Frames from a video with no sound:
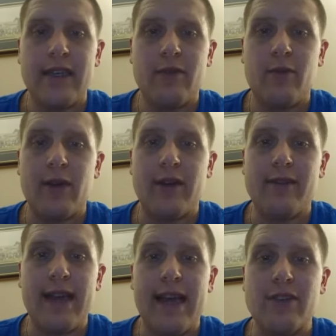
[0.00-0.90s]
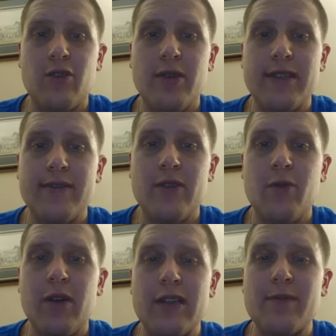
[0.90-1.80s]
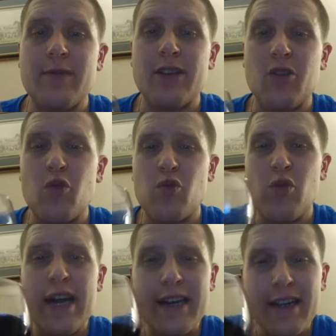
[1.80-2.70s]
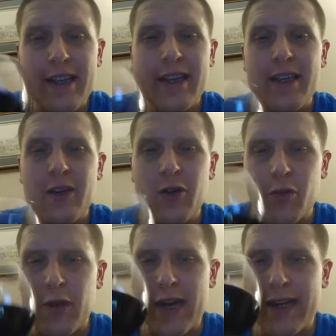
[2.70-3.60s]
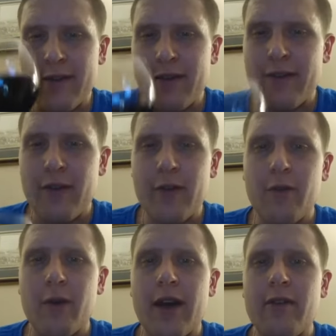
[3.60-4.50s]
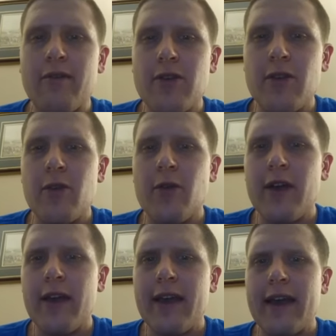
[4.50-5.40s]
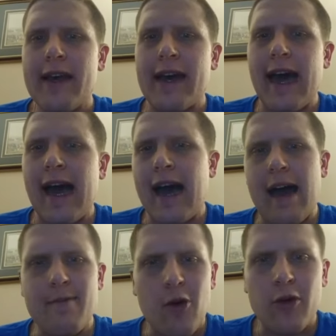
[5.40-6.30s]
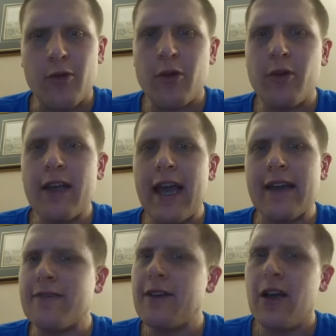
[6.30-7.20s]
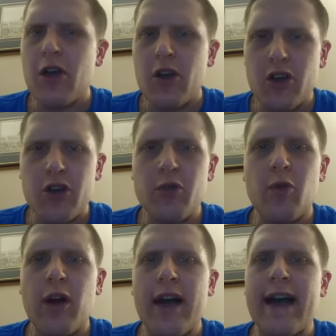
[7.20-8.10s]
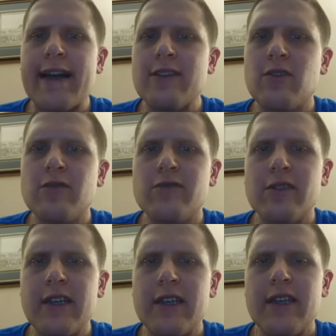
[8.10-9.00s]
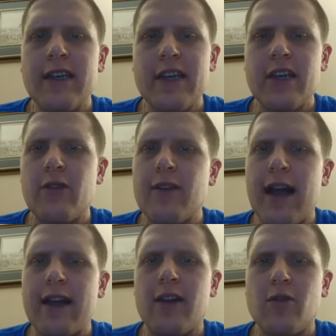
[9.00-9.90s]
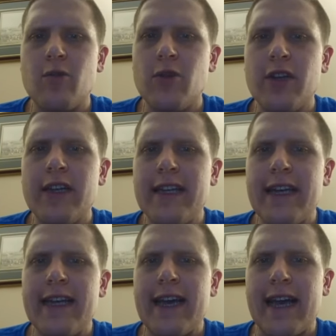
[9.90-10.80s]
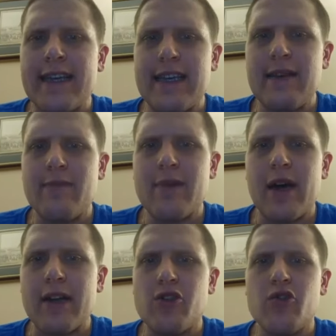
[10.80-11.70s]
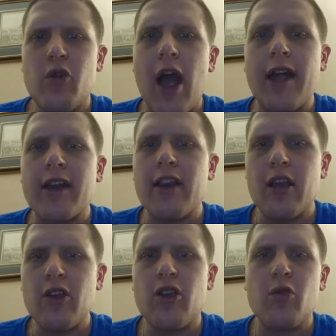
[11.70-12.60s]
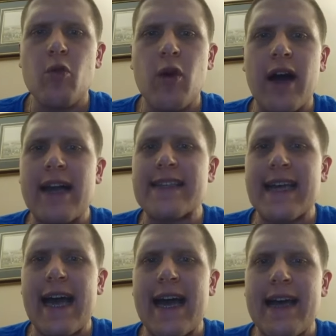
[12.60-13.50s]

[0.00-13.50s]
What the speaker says: Well, as always, everyone, it's been great reviewing wine with you. I'm on a roll again of good wines. Hopefully, knock on wood, I keep trying good wines at